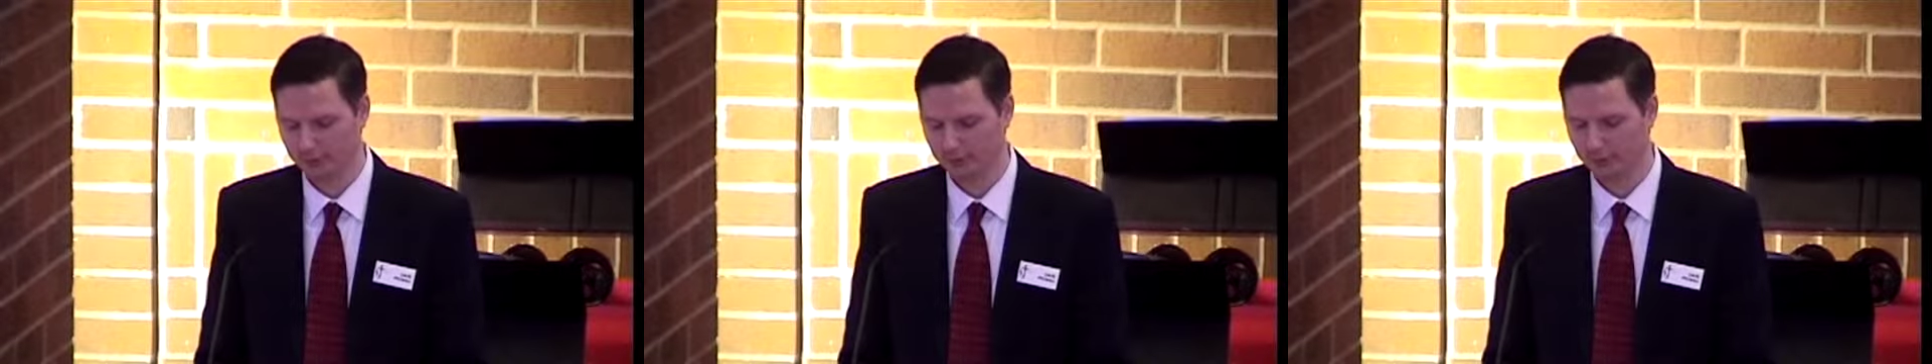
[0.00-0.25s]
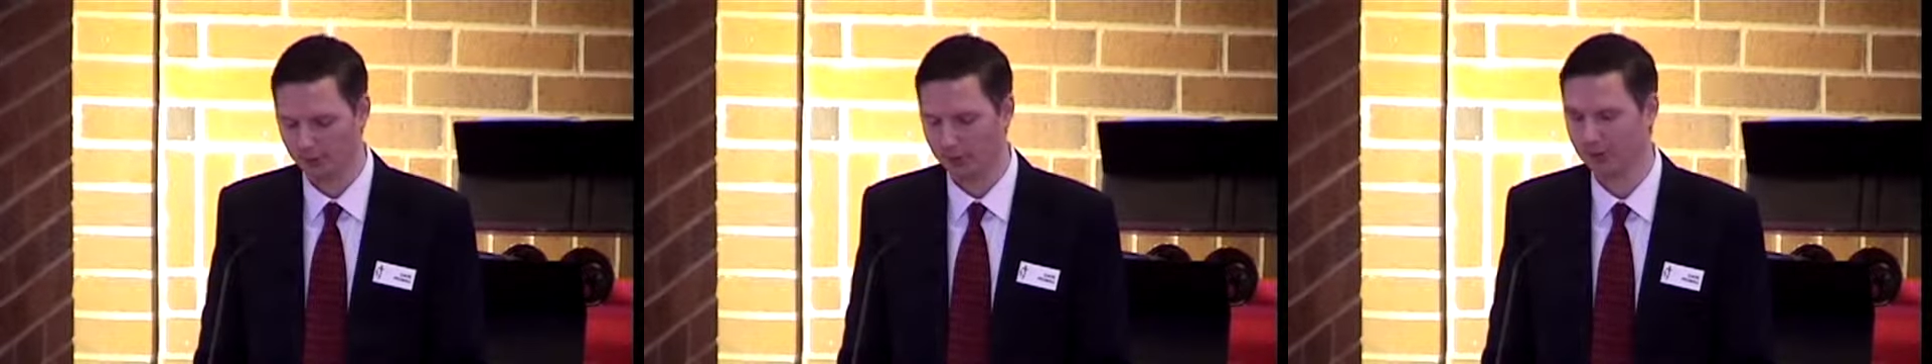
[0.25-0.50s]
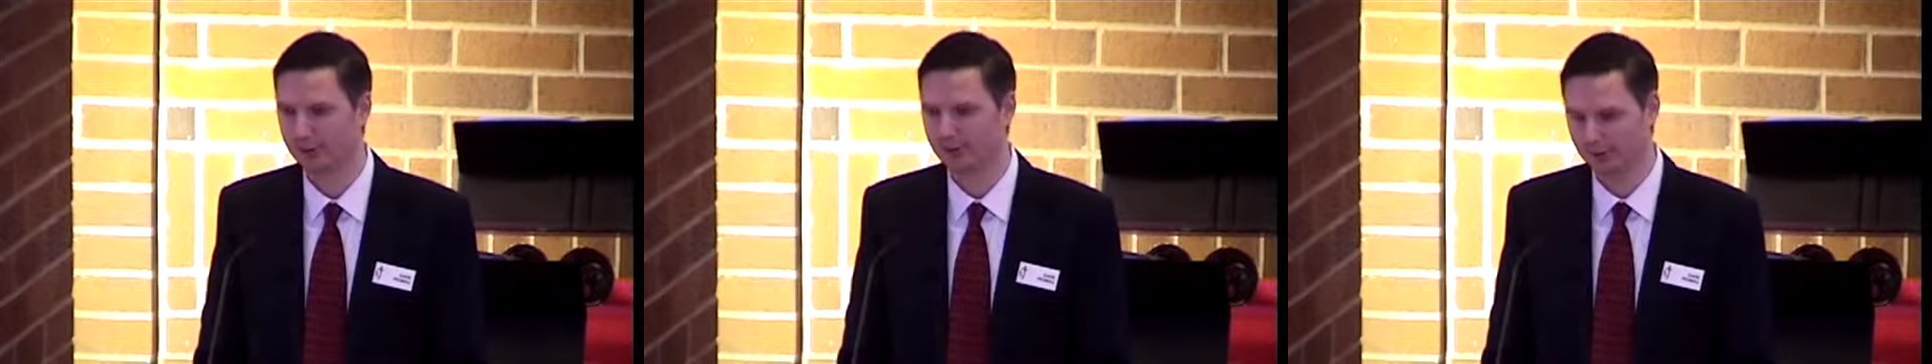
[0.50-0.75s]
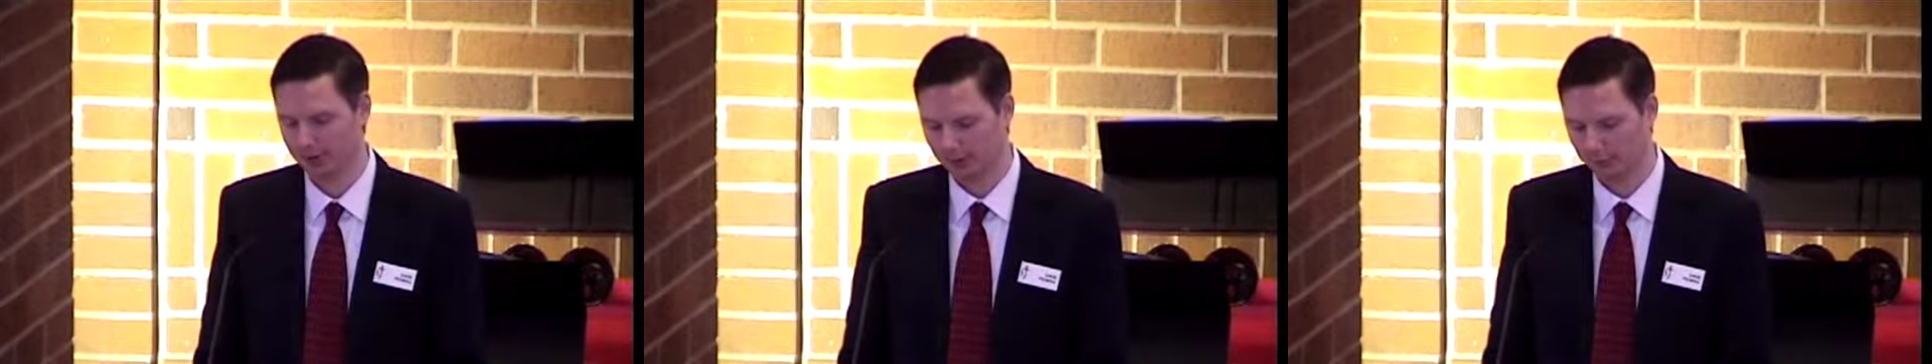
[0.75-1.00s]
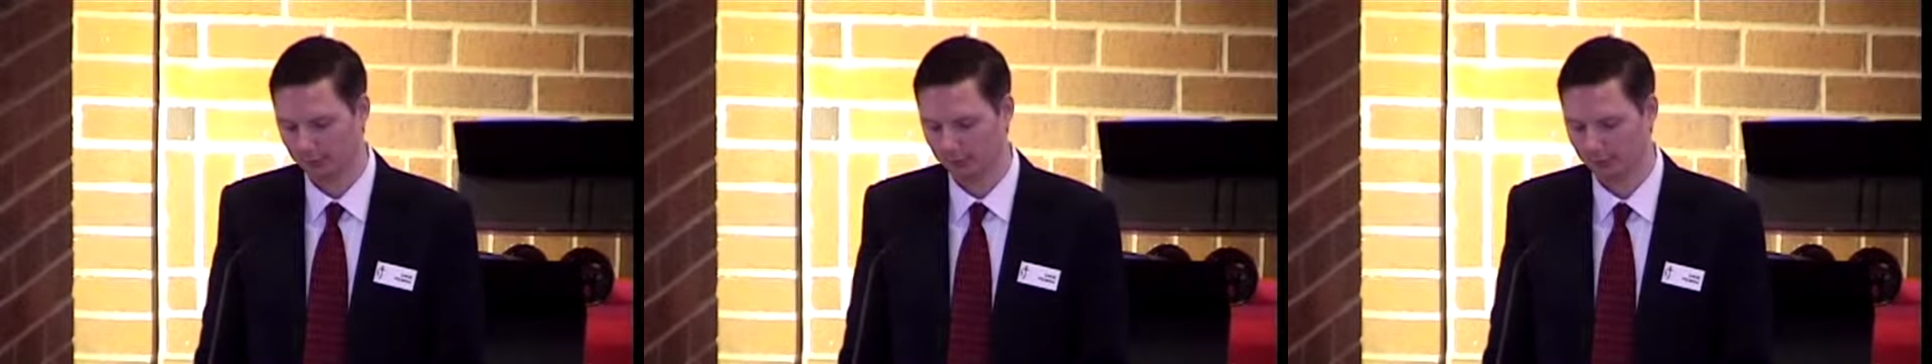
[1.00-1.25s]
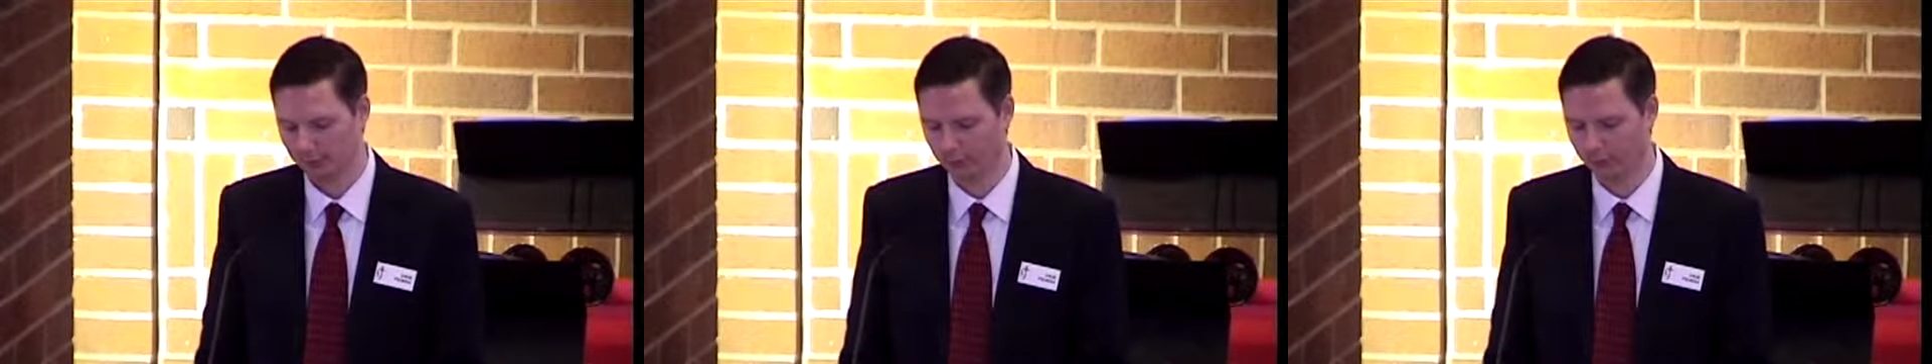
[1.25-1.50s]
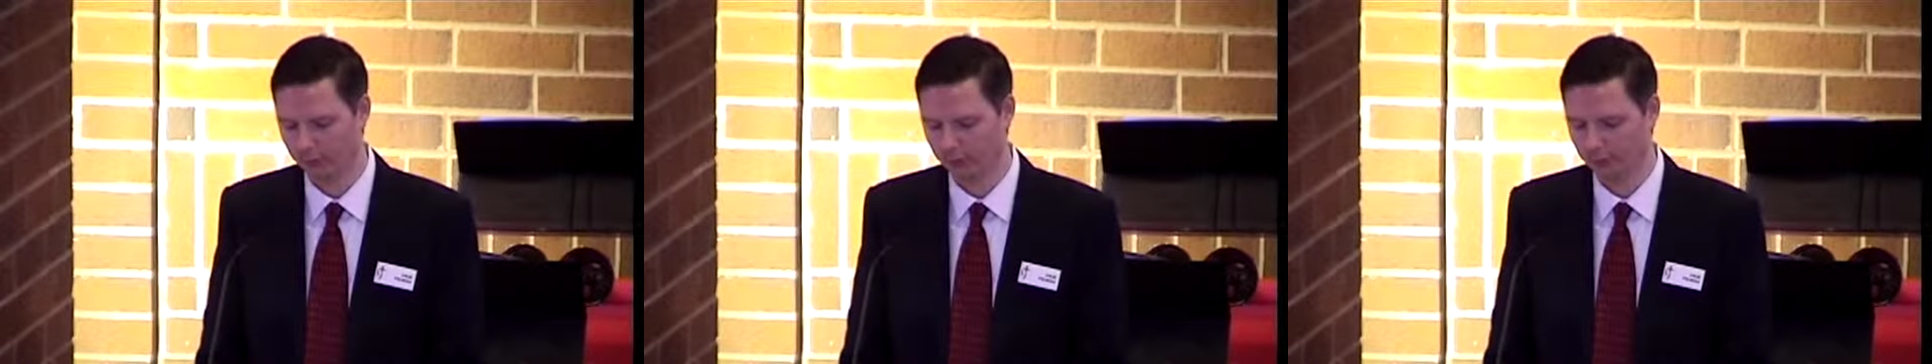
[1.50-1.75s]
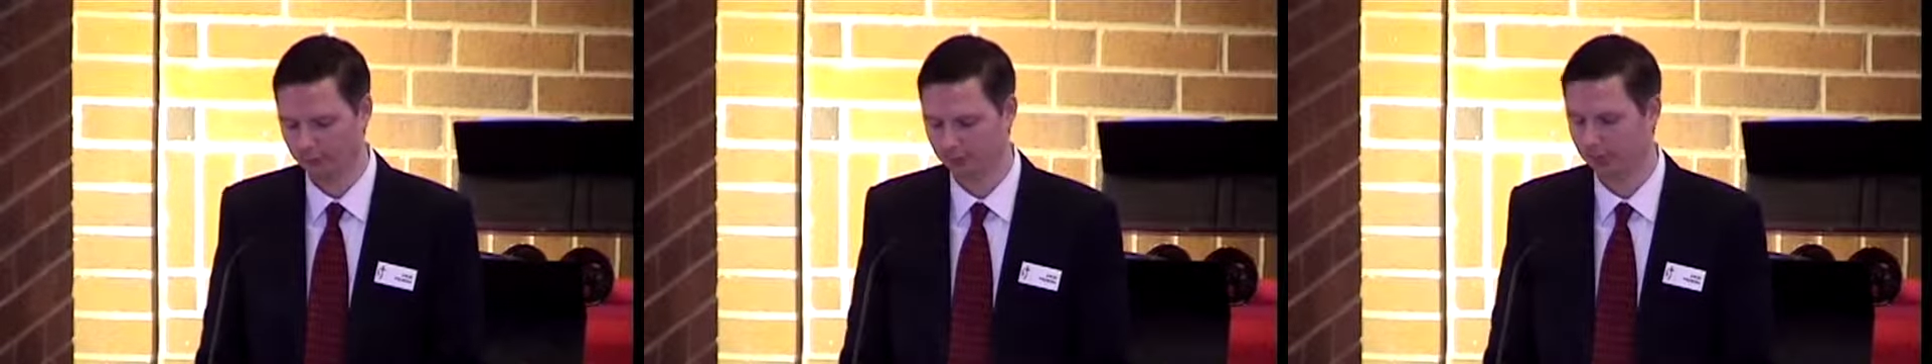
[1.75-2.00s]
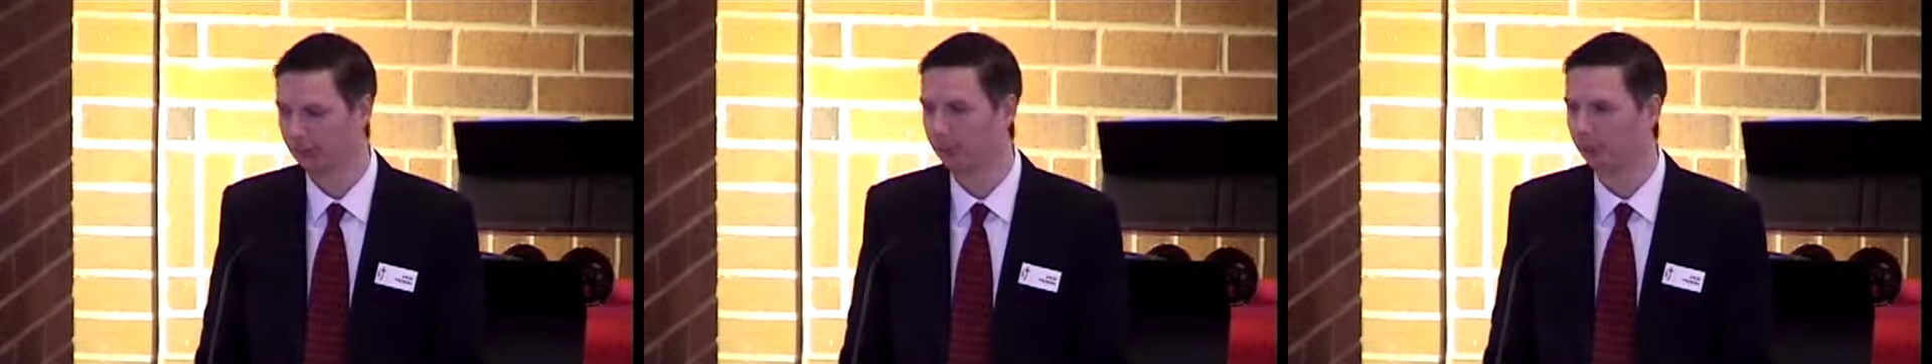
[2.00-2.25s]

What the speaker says: By this, everyone will know that you are